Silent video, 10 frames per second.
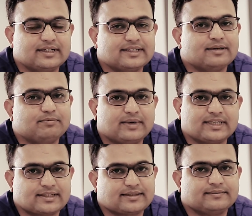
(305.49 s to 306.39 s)
is a
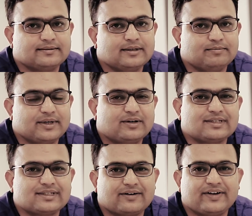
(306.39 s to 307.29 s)
must
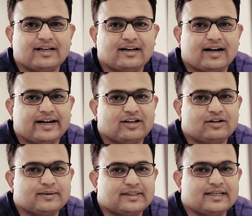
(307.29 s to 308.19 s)
because cervical
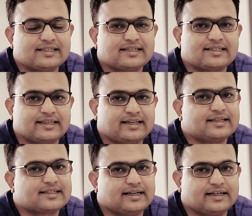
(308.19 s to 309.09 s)
radiculopathy is a
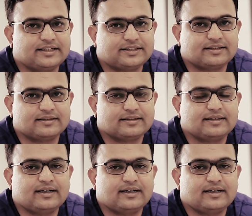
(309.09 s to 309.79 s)
serious condition